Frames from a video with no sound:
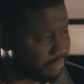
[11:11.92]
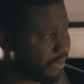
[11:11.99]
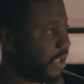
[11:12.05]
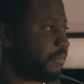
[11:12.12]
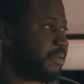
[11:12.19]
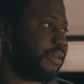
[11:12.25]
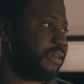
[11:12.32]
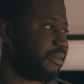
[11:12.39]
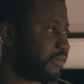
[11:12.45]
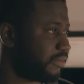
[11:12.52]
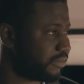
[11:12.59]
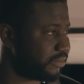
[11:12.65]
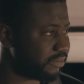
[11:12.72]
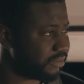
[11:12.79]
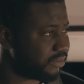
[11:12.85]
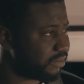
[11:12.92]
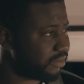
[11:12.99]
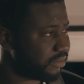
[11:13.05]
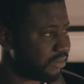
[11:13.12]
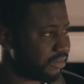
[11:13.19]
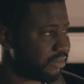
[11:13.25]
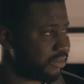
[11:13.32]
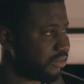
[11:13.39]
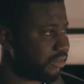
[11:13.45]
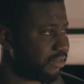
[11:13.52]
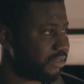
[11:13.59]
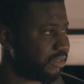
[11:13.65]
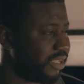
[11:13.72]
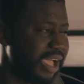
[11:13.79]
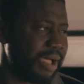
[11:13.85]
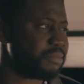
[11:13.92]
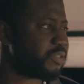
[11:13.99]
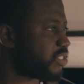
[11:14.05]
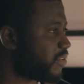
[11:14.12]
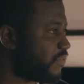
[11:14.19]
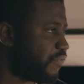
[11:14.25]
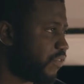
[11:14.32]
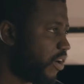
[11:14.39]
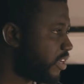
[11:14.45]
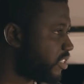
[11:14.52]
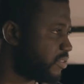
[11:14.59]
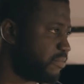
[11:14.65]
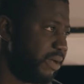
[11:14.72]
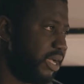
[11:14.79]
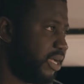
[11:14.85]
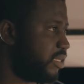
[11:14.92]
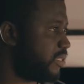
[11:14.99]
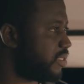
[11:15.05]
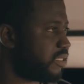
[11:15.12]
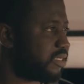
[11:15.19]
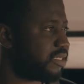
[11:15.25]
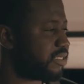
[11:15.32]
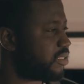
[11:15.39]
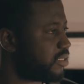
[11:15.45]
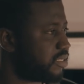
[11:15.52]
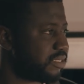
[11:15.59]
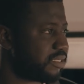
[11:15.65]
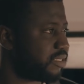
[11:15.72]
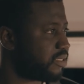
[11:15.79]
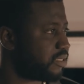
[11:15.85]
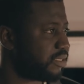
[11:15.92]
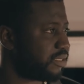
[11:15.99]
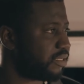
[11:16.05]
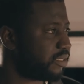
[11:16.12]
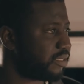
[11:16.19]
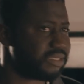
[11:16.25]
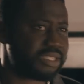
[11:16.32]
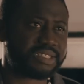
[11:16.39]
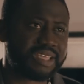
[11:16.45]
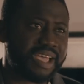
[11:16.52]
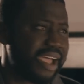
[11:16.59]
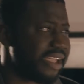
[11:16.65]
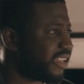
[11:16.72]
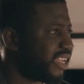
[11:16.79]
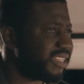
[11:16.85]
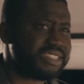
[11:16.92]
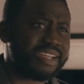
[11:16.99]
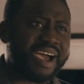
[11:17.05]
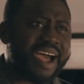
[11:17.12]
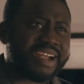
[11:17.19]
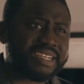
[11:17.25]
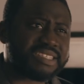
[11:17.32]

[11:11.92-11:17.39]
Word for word: Maybe. I'm just a voice, man. This guy got the